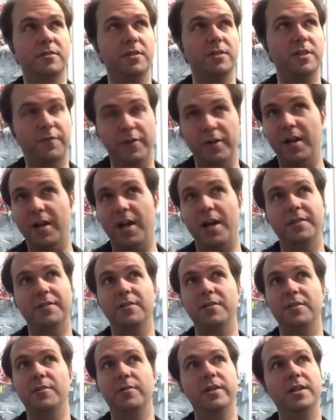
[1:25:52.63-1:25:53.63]
different
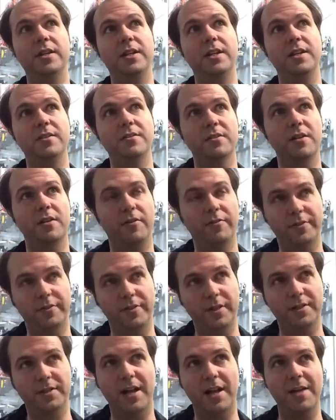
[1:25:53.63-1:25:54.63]
continuities,
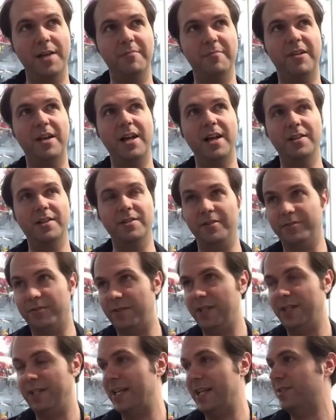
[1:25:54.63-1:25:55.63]
alternate timelines,
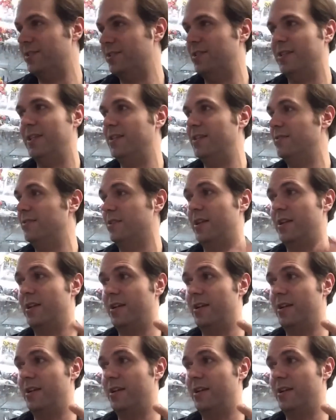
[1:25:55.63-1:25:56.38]
alternate destinies,